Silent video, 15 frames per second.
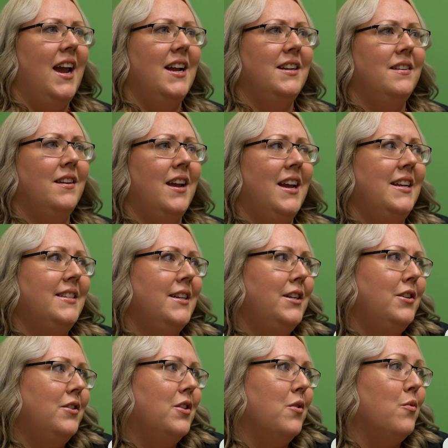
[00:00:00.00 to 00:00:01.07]
and is
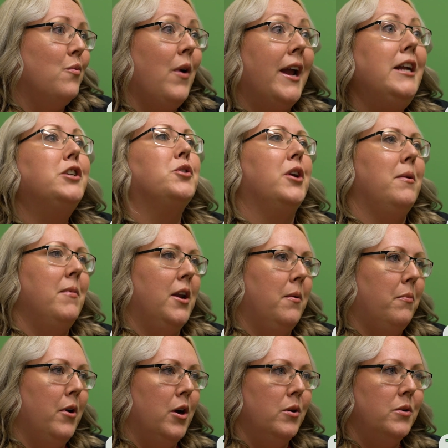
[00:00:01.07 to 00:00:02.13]
it the right treatment
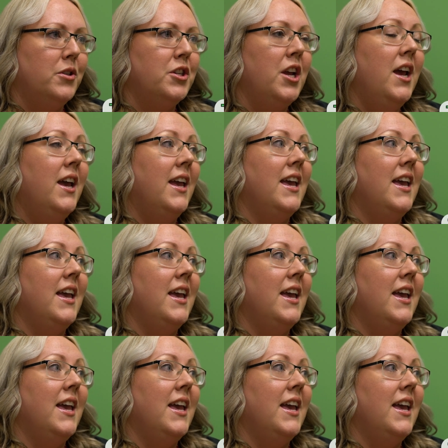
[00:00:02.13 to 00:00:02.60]
approach?